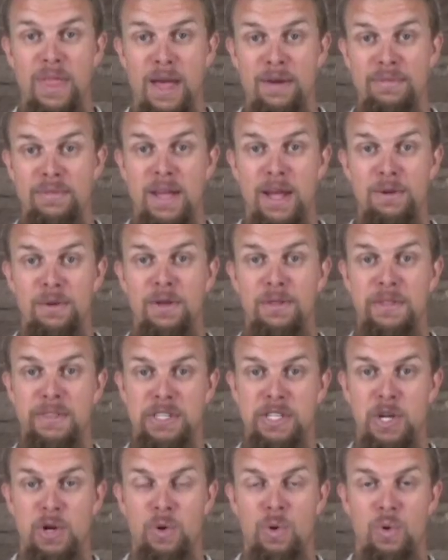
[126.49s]
that fly reel
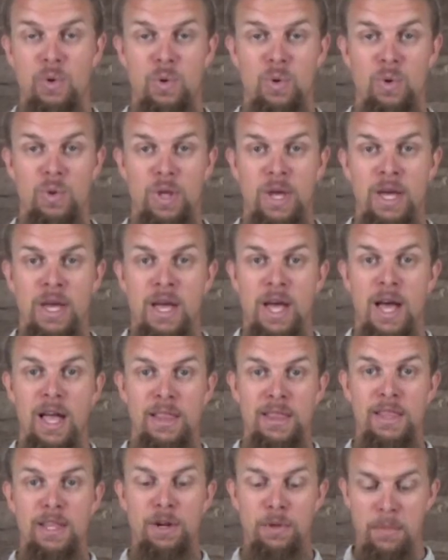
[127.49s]
that's gonna hold a
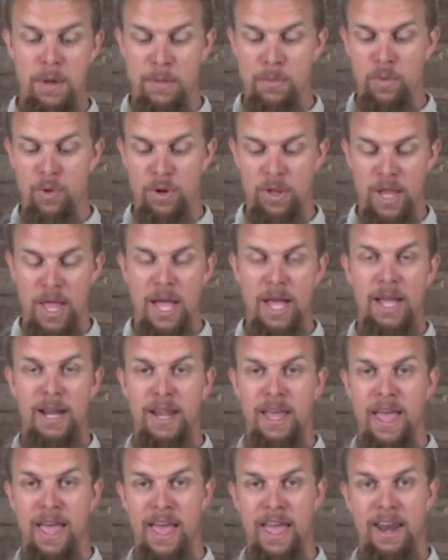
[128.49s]
little bit more
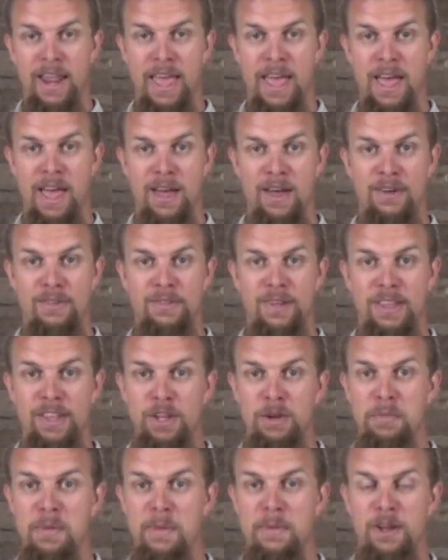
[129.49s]
line and have a
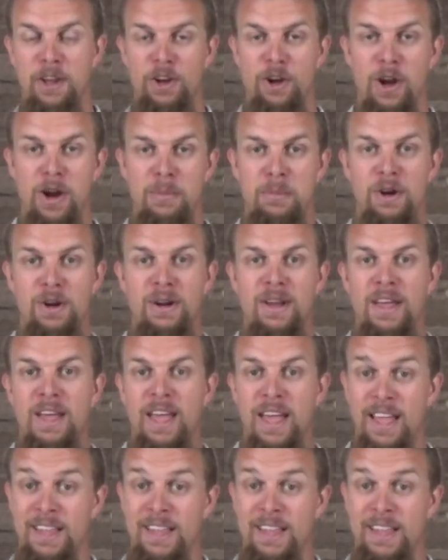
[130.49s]
little bit bigger arbor